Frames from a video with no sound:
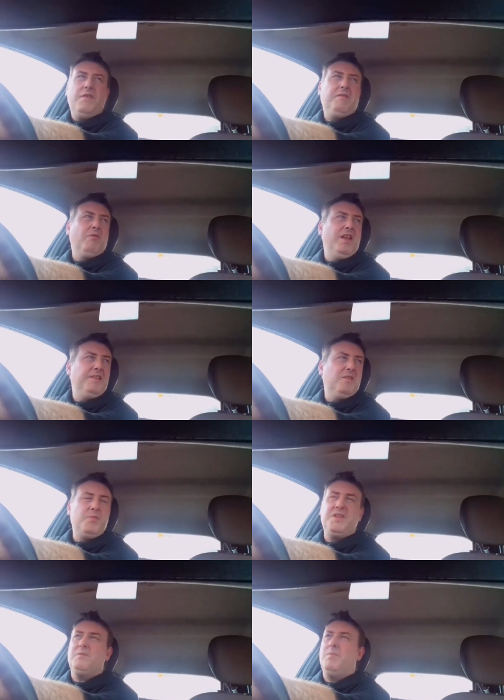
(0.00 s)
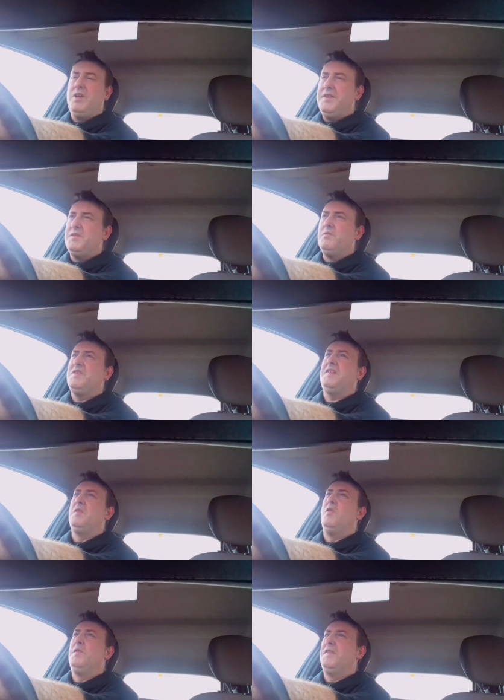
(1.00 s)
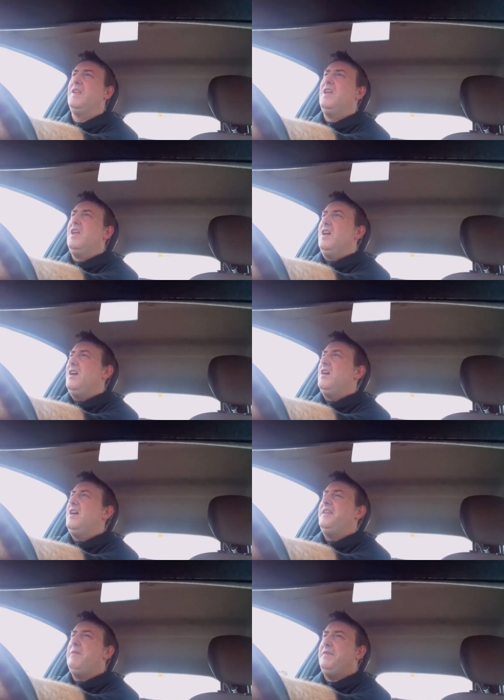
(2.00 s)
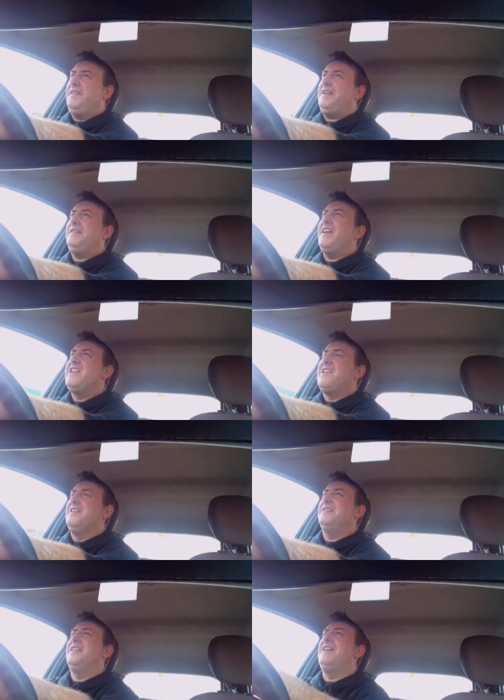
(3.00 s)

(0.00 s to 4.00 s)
this relates to political discourse, uh, and there are six stages.